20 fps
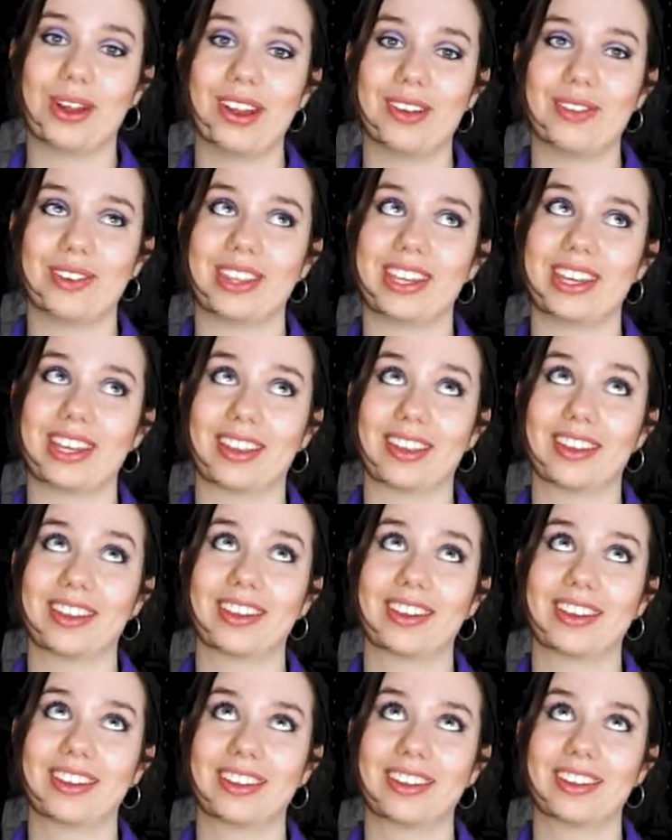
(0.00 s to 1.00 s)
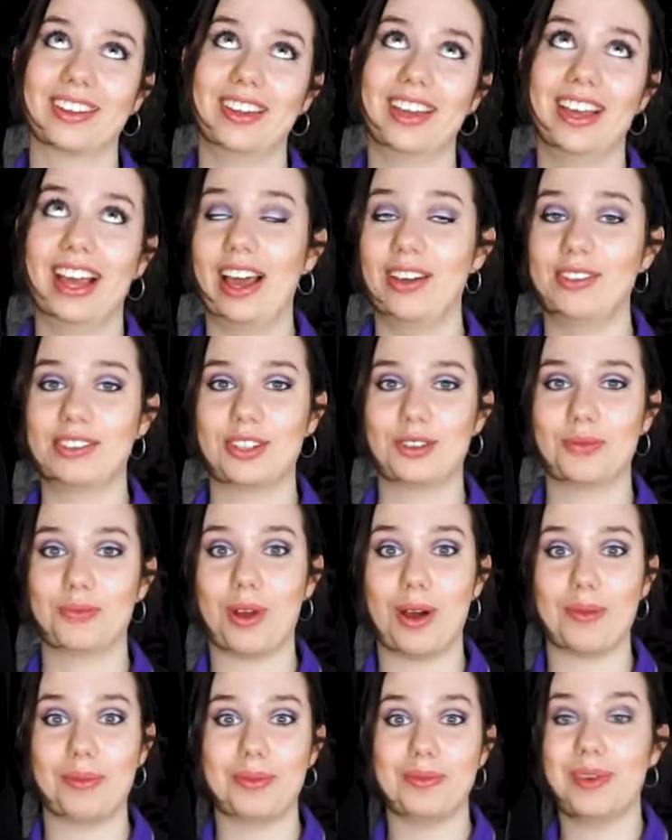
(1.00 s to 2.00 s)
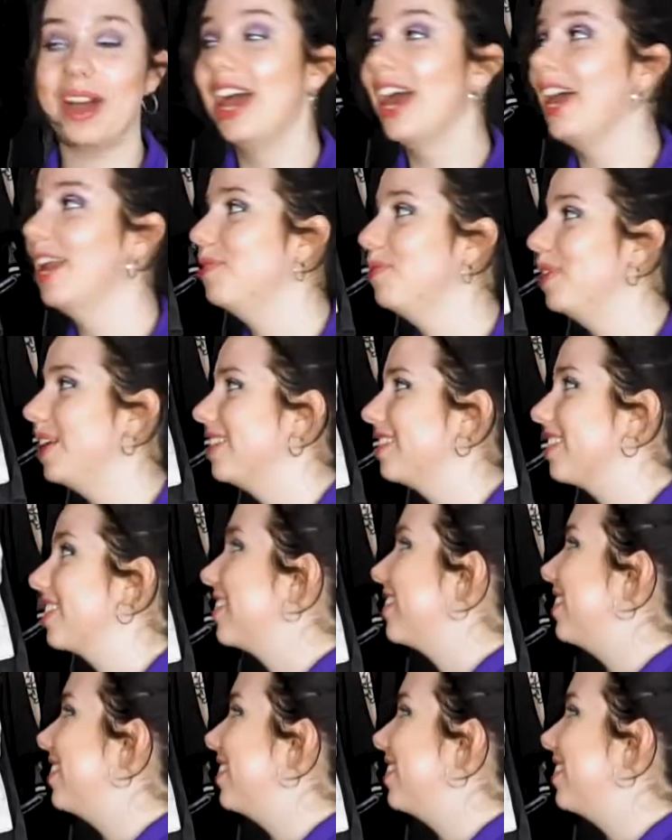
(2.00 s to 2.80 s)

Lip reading: everything. I have such a problem. Anyways,